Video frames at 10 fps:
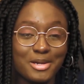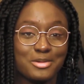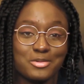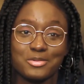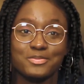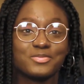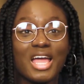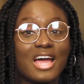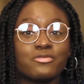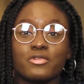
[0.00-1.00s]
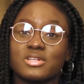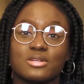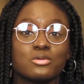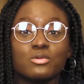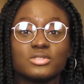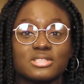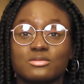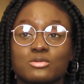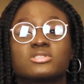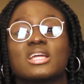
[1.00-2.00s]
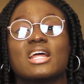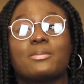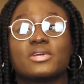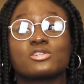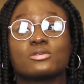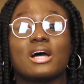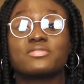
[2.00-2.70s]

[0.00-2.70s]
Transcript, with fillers: You know, I have friends who who started application